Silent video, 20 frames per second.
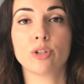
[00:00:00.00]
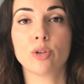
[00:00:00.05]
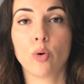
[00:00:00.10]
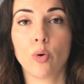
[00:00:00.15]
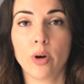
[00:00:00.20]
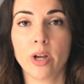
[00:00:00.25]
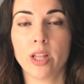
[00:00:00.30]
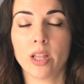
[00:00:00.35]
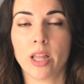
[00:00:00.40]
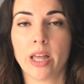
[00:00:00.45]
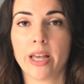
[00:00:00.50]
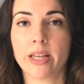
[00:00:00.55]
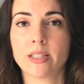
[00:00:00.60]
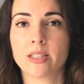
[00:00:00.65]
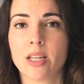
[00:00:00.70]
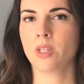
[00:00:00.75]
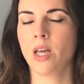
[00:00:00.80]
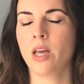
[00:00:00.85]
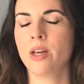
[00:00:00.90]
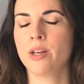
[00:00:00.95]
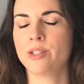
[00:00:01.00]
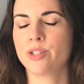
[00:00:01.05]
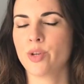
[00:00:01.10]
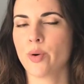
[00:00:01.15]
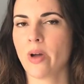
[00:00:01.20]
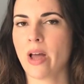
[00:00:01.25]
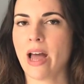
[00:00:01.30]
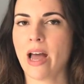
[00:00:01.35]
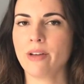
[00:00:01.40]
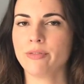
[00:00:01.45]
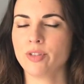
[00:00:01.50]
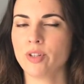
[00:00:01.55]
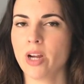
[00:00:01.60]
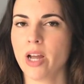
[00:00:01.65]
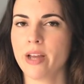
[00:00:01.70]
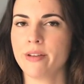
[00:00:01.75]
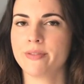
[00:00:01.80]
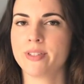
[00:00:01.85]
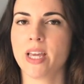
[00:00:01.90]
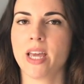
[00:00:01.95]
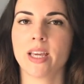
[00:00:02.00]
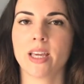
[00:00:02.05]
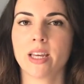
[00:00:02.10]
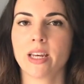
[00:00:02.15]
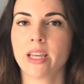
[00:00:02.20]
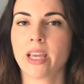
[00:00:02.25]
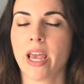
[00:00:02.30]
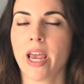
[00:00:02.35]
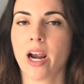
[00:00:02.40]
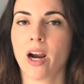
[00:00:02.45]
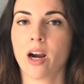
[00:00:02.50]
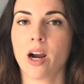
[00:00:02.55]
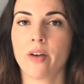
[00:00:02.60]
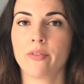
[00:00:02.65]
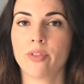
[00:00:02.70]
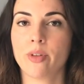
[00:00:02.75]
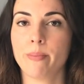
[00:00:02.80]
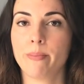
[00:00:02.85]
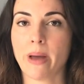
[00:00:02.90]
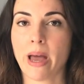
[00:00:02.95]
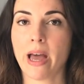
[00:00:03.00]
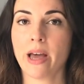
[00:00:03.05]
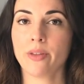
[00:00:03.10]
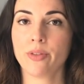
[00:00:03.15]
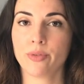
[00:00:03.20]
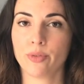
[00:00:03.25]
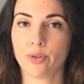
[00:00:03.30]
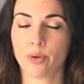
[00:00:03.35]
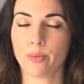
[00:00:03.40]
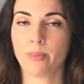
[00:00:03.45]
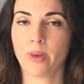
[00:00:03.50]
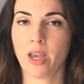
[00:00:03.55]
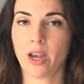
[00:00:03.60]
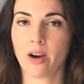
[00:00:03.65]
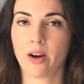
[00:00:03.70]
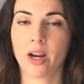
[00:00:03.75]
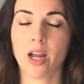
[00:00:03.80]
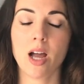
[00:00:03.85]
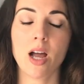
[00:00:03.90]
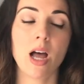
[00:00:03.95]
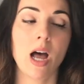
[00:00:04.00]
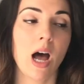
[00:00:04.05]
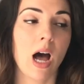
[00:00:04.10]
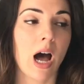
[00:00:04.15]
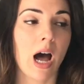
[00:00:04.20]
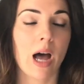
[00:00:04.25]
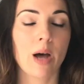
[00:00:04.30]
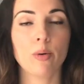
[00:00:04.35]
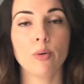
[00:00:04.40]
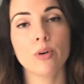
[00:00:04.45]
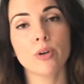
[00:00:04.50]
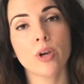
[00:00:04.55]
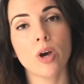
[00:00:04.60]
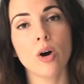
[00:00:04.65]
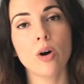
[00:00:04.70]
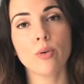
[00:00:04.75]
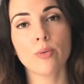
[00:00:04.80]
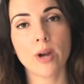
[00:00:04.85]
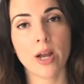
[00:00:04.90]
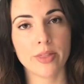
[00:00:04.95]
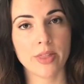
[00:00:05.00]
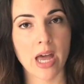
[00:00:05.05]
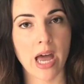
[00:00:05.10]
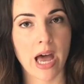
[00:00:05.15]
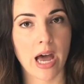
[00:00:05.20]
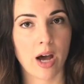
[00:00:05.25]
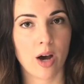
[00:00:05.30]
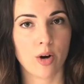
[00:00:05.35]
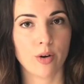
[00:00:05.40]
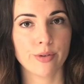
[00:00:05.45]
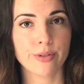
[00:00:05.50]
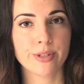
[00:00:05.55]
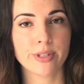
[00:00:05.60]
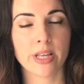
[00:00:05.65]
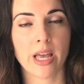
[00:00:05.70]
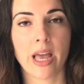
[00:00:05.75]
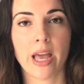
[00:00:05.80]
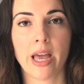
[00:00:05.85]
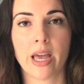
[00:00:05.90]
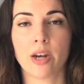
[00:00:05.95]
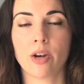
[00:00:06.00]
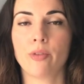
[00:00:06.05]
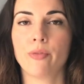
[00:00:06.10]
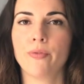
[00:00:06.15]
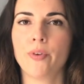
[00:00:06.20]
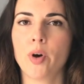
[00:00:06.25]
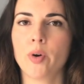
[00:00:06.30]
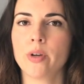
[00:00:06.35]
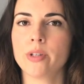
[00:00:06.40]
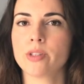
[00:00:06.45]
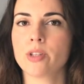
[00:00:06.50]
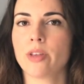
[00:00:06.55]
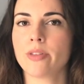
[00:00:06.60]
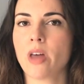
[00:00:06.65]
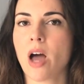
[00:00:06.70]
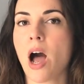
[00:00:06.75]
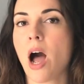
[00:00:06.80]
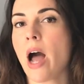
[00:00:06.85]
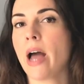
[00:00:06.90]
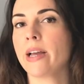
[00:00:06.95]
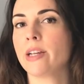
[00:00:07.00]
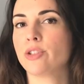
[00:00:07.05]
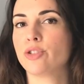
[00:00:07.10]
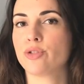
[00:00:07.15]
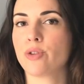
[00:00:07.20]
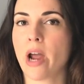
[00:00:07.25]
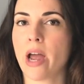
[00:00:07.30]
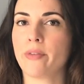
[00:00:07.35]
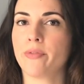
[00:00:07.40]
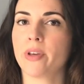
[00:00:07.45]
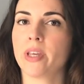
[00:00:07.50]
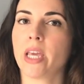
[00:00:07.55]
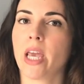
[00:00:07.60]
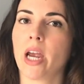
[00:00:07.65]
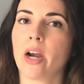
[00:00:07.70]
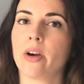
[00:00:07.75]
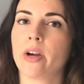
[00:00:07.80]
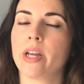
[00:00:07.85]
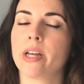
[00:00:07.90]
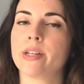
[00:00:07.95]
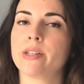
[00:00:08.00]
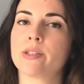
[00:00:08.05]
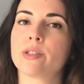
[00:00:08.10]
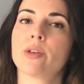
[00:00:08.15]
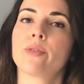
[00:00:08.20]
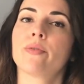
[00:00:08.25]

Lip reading: toilet. So after I've taken care of the bathroom area, I will go around the house and focus on the high traffic areas